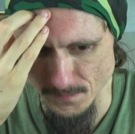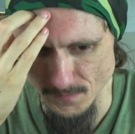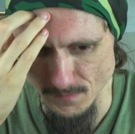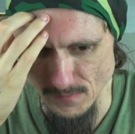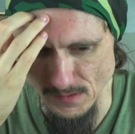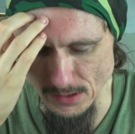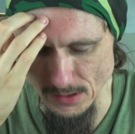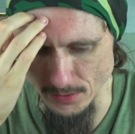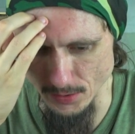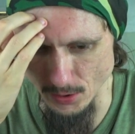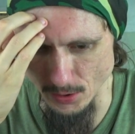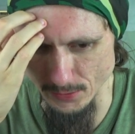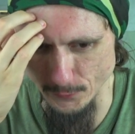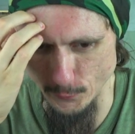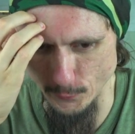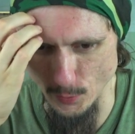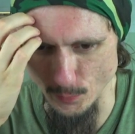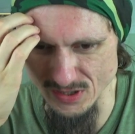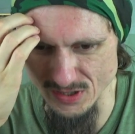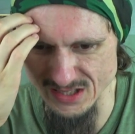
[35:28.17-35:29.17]
And not
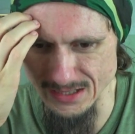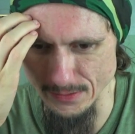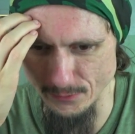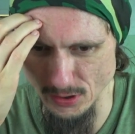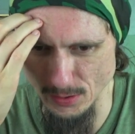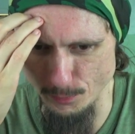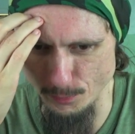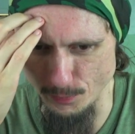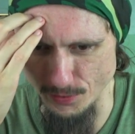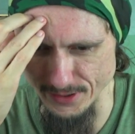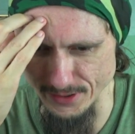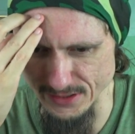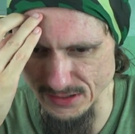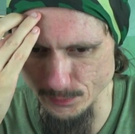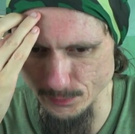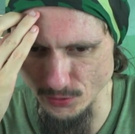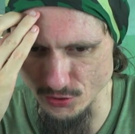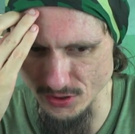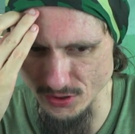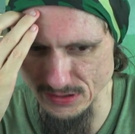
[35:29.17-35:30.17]
from a giving place,
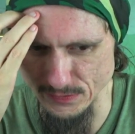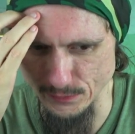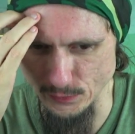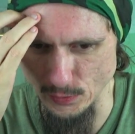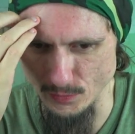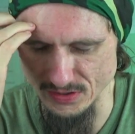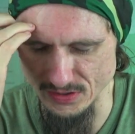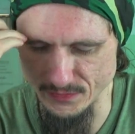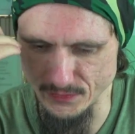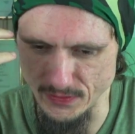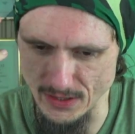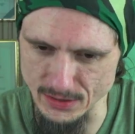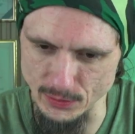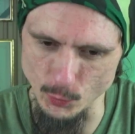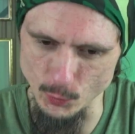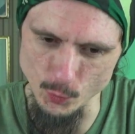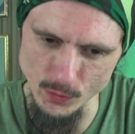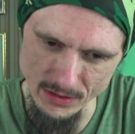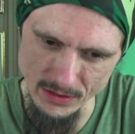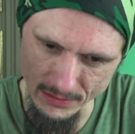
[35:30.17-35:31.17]
but just from this
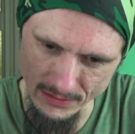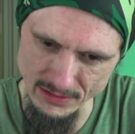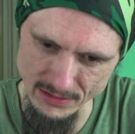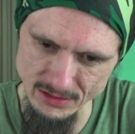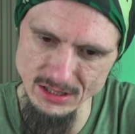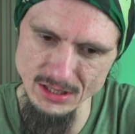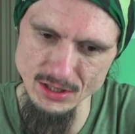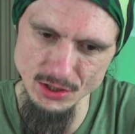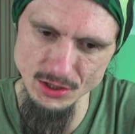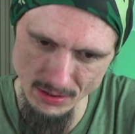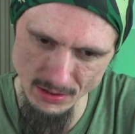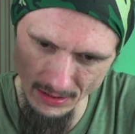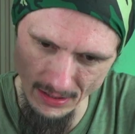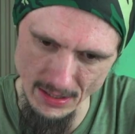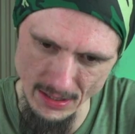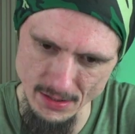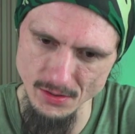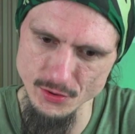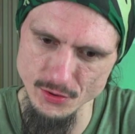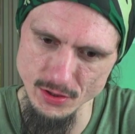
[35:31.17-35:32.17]
fucking weird leeching
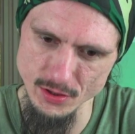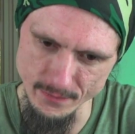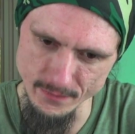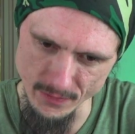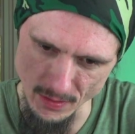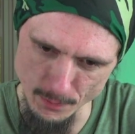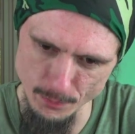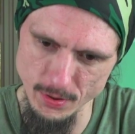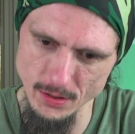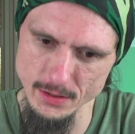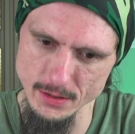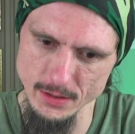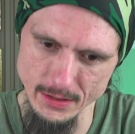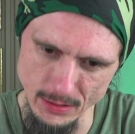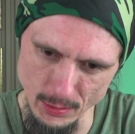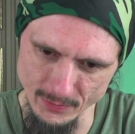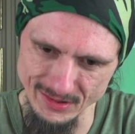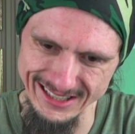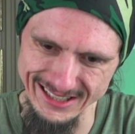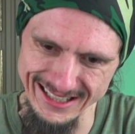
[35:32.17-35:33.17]
energy vampire
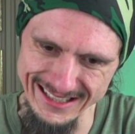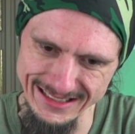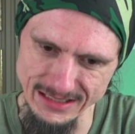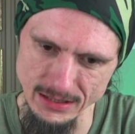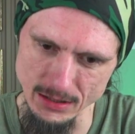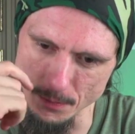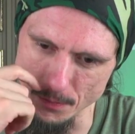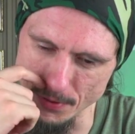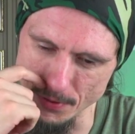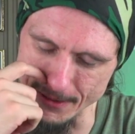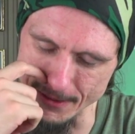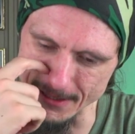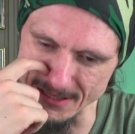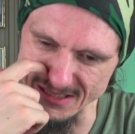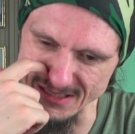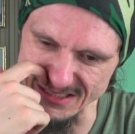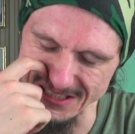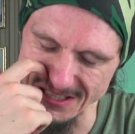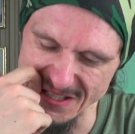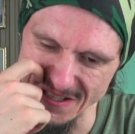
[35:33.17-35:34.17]
kind of taking
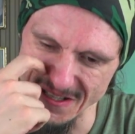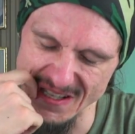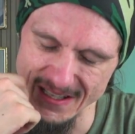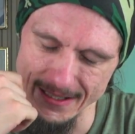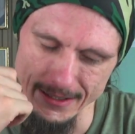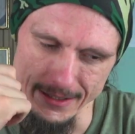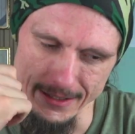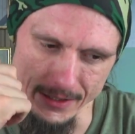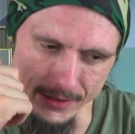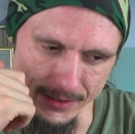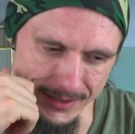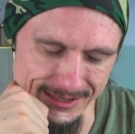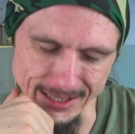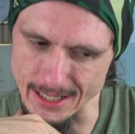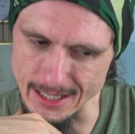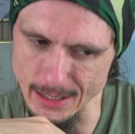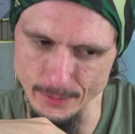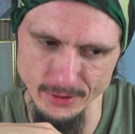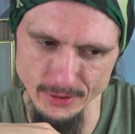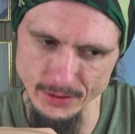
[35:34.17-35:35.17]
place. And this
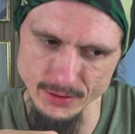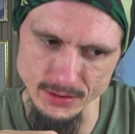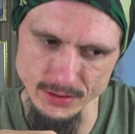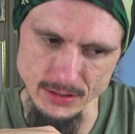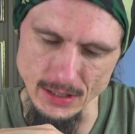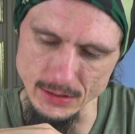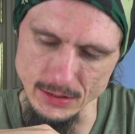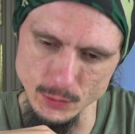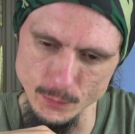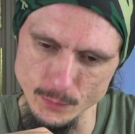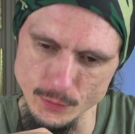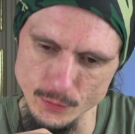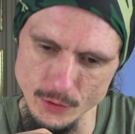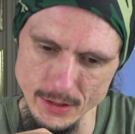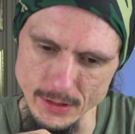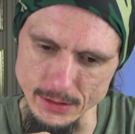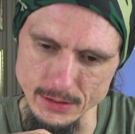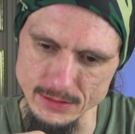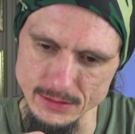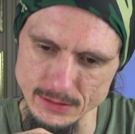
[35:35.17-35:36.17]
habit I just got to
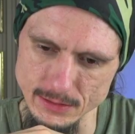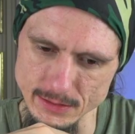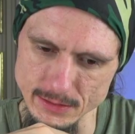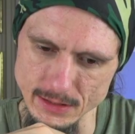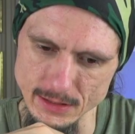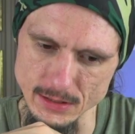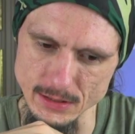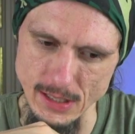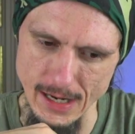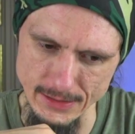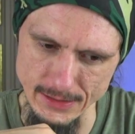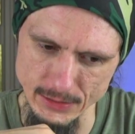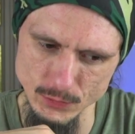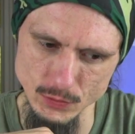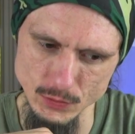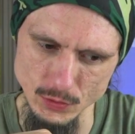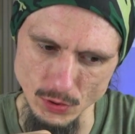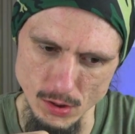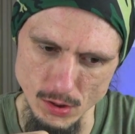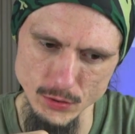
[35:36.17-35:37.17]
break. It's like I got to
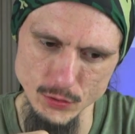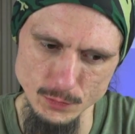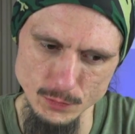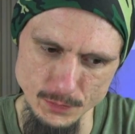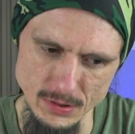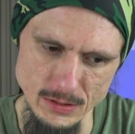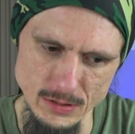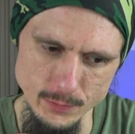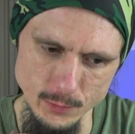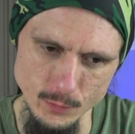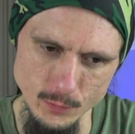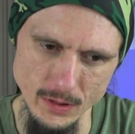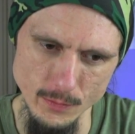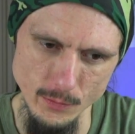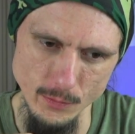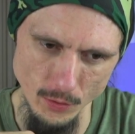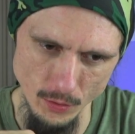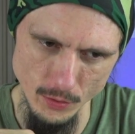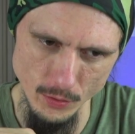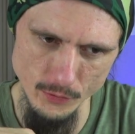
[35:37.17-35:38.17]
talk to people when
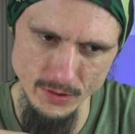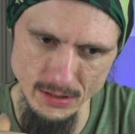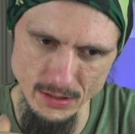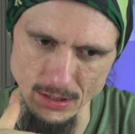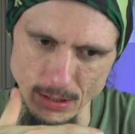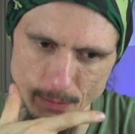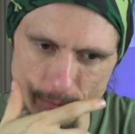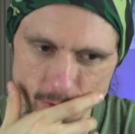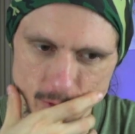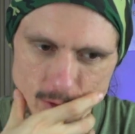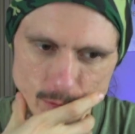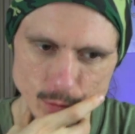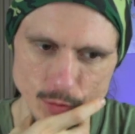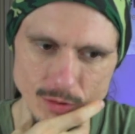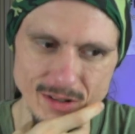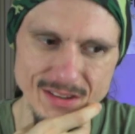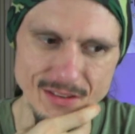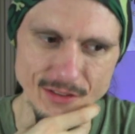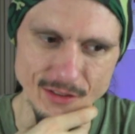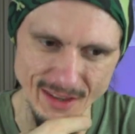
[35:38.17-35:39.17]
I'm already comfortable
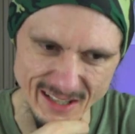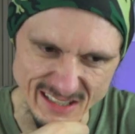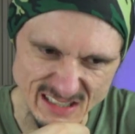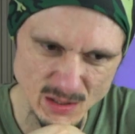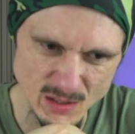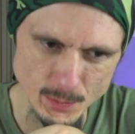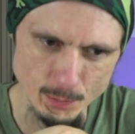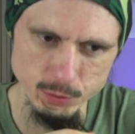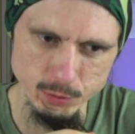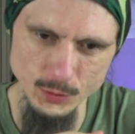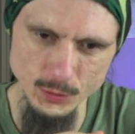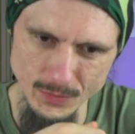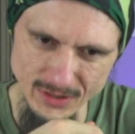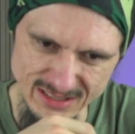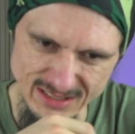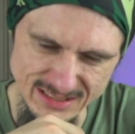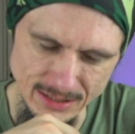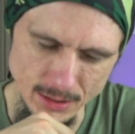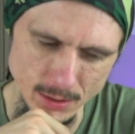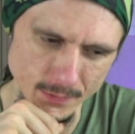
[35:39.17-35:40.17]
and then put
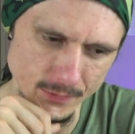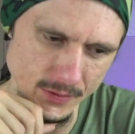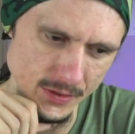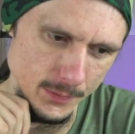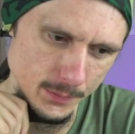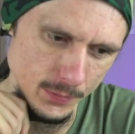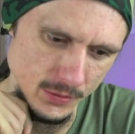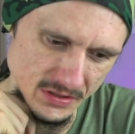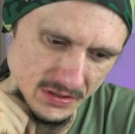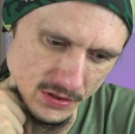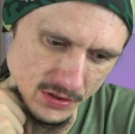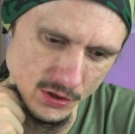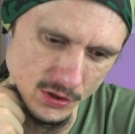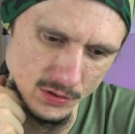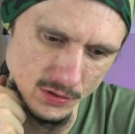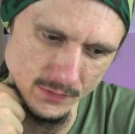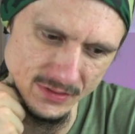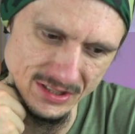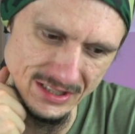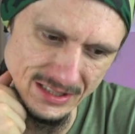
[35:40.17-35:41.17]
myself in the position
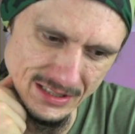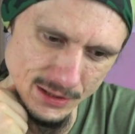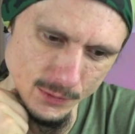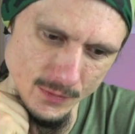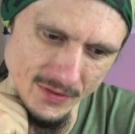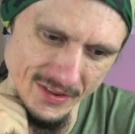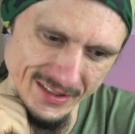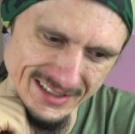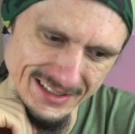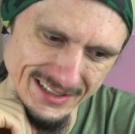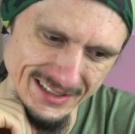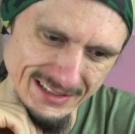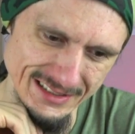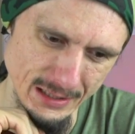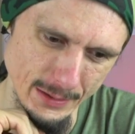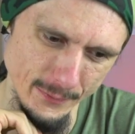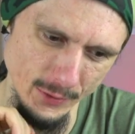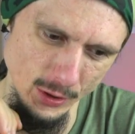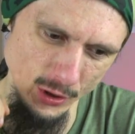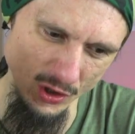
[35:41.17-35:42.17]
of dealing with this
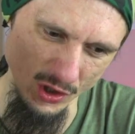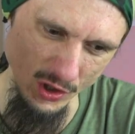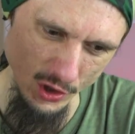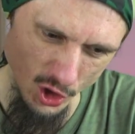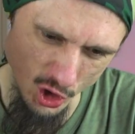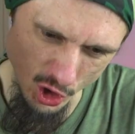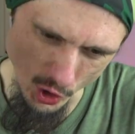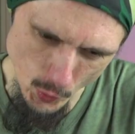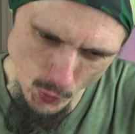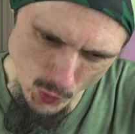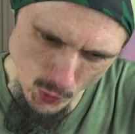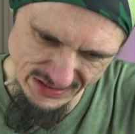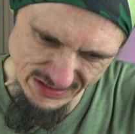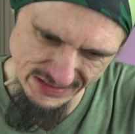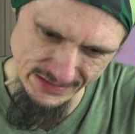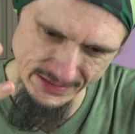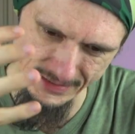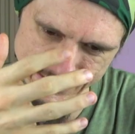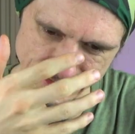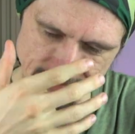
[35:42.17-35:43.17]
discomfort. I got to choose
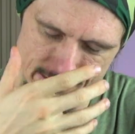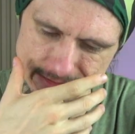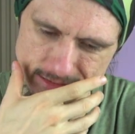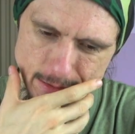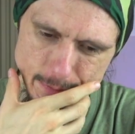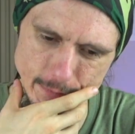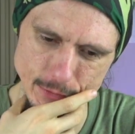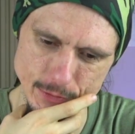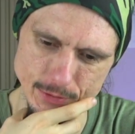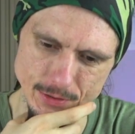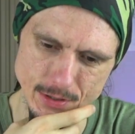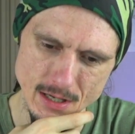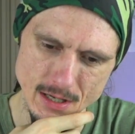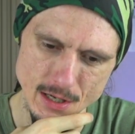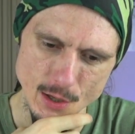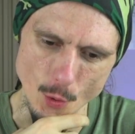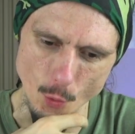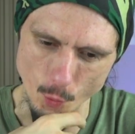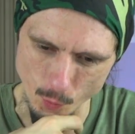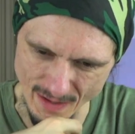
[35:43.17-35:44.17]
this discomfort
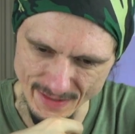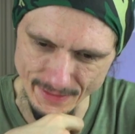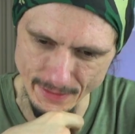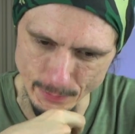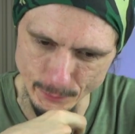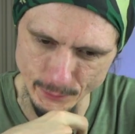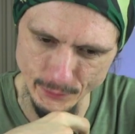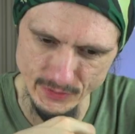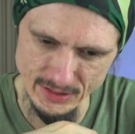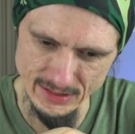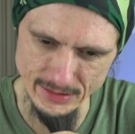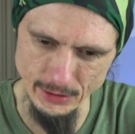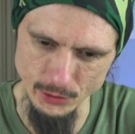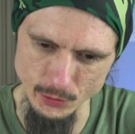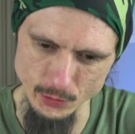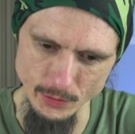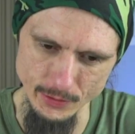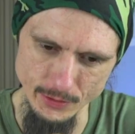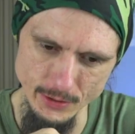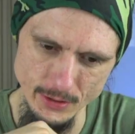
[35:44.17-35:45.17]
when I'm feeling
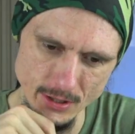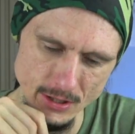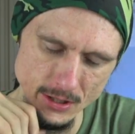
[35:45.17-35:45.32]
good.